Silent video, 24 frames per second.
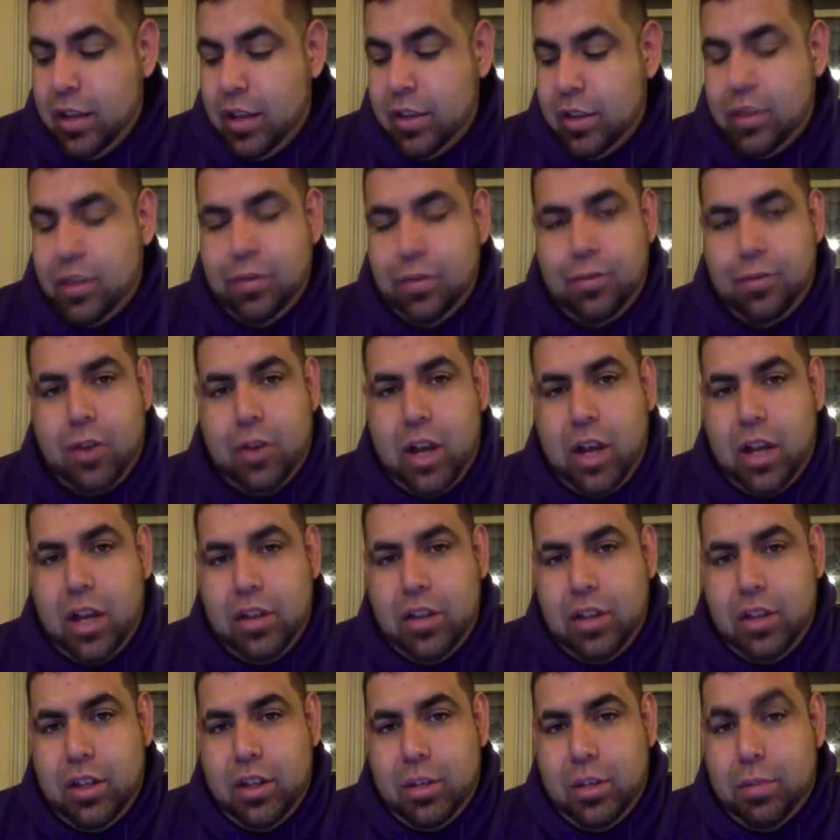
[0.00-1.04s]

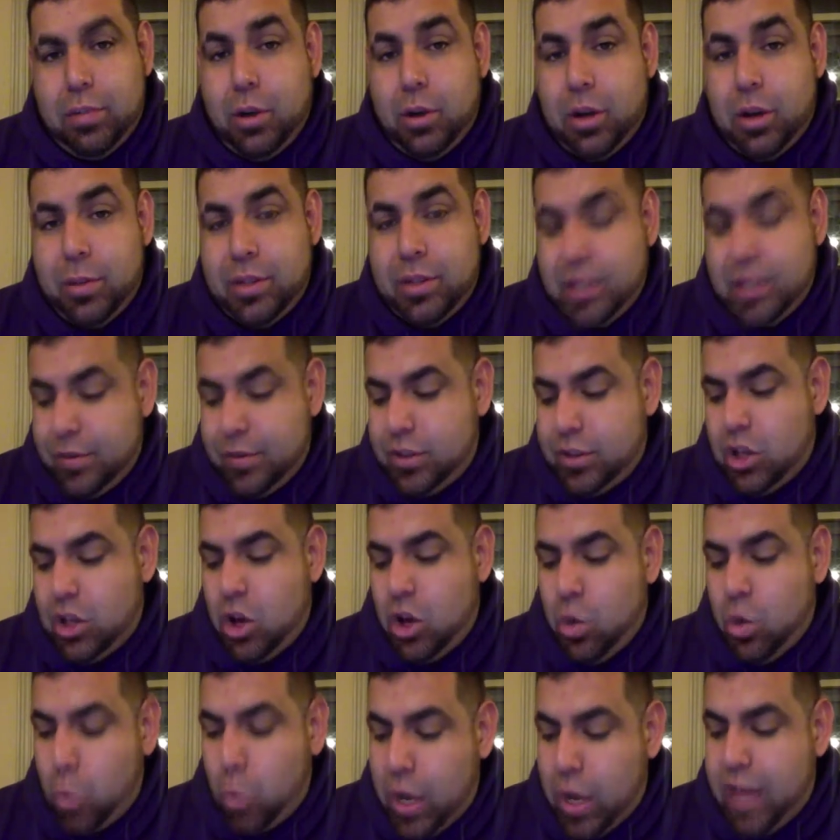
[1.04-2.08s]
the program itself is
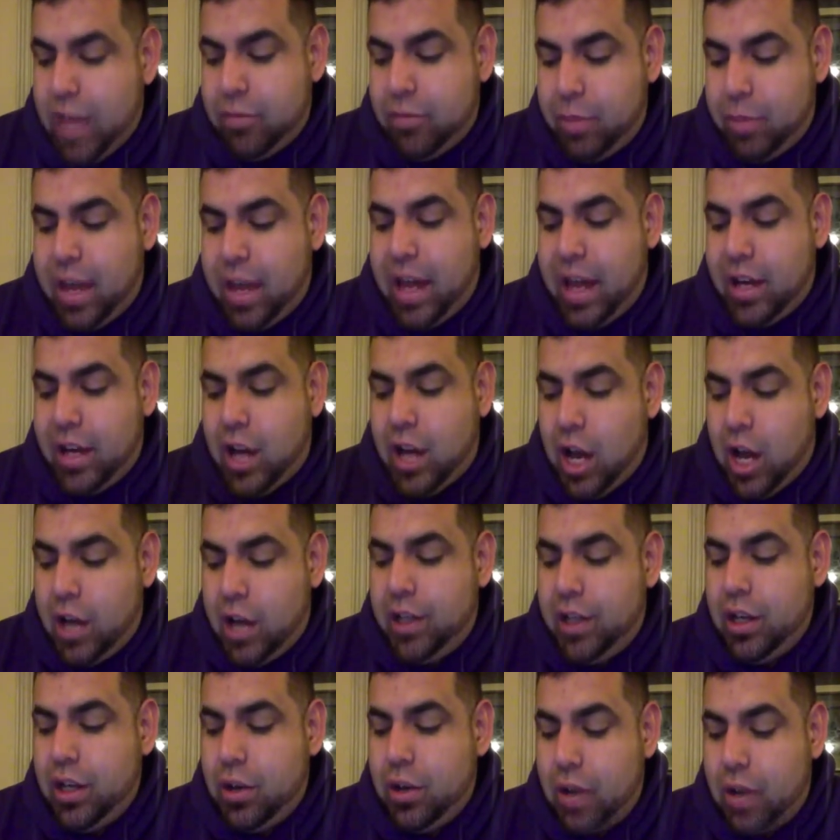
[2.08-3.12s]
called WavePad
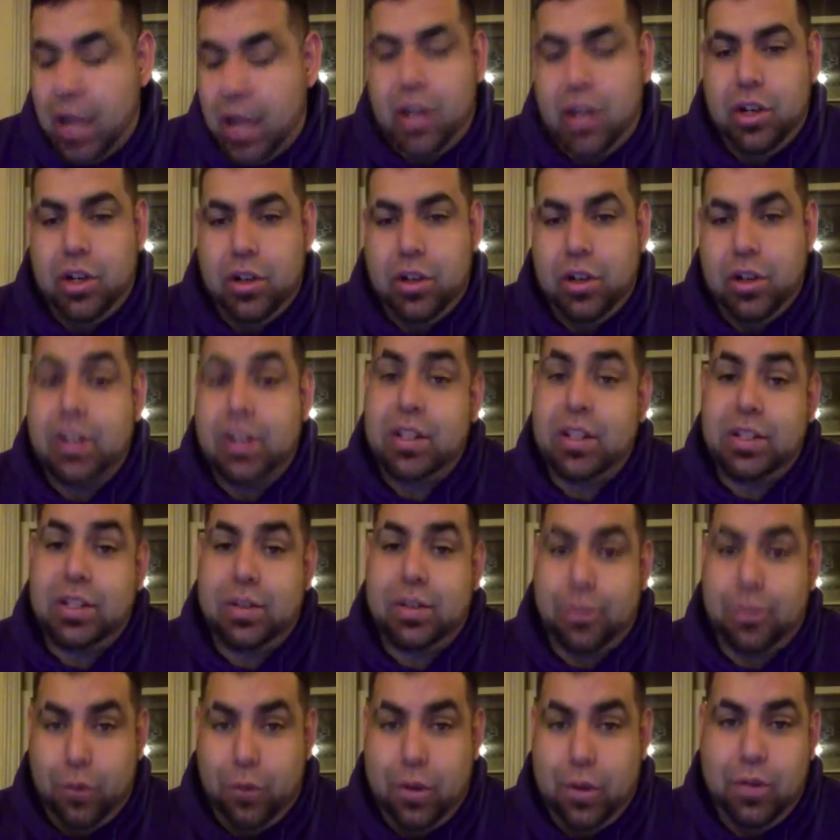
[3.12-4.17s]
Audio Editor, and it's the
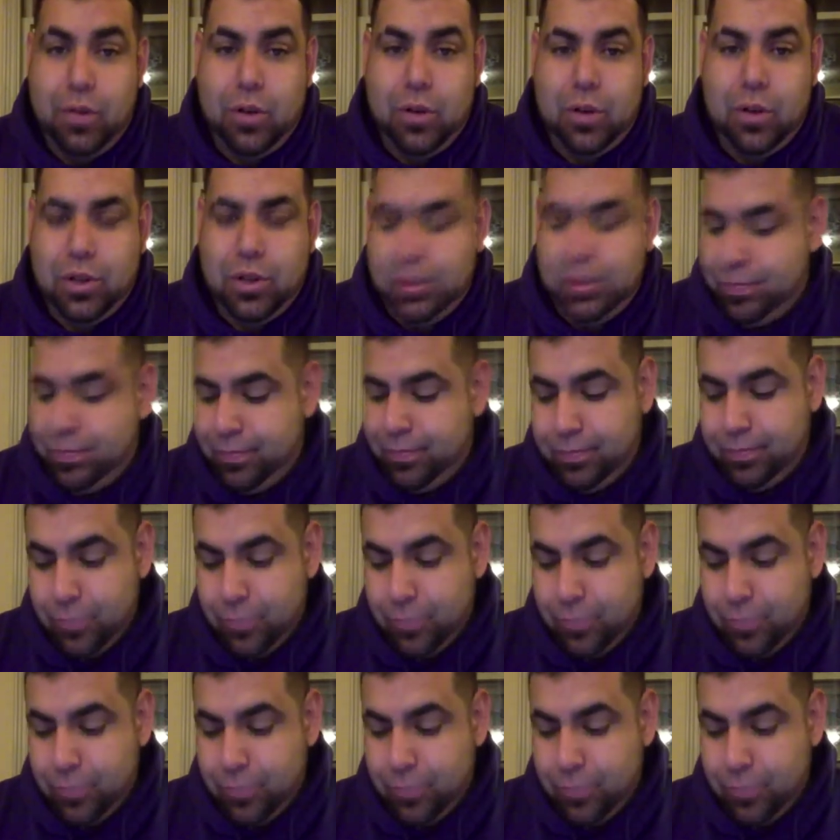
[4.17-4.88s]
free version.